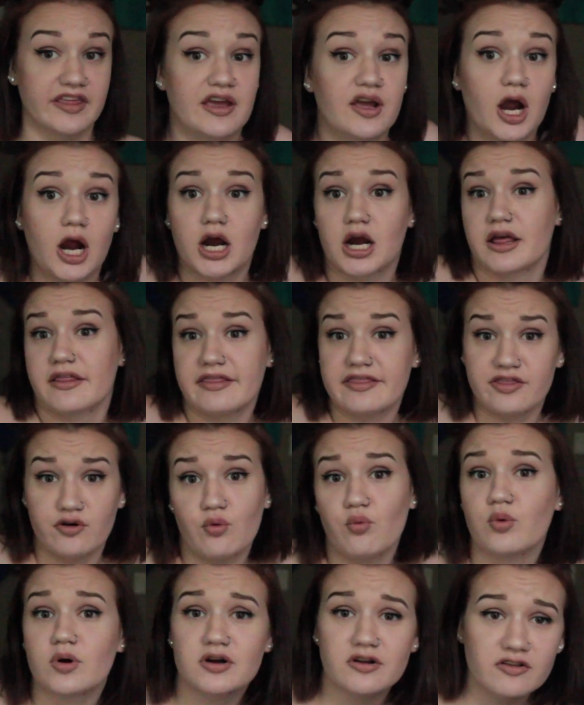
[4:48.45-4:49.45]
they are the
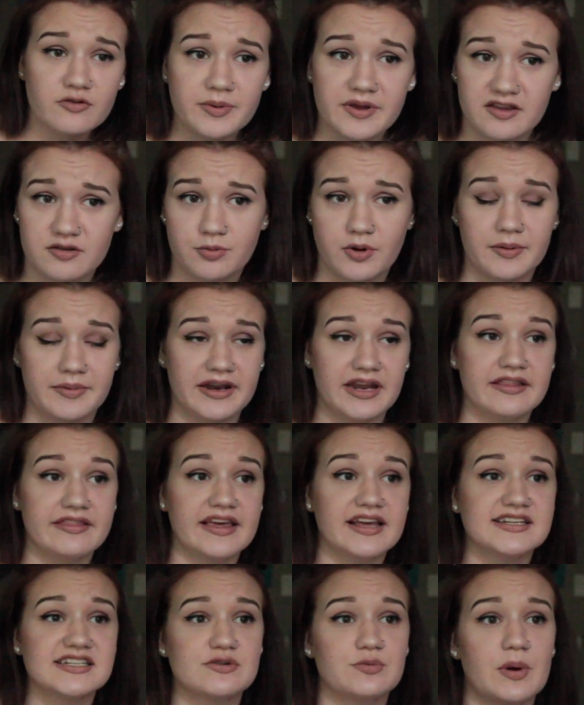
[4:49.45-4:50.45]
world's biggest boy band, and
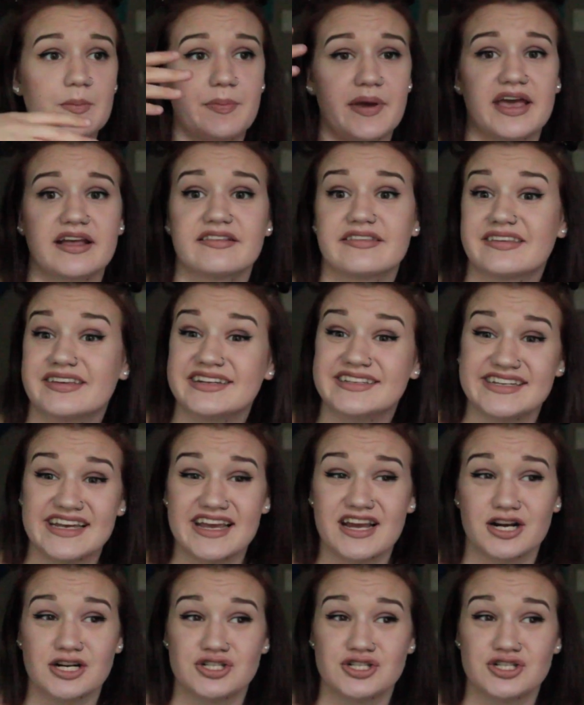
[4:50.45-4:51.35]
they did what bands today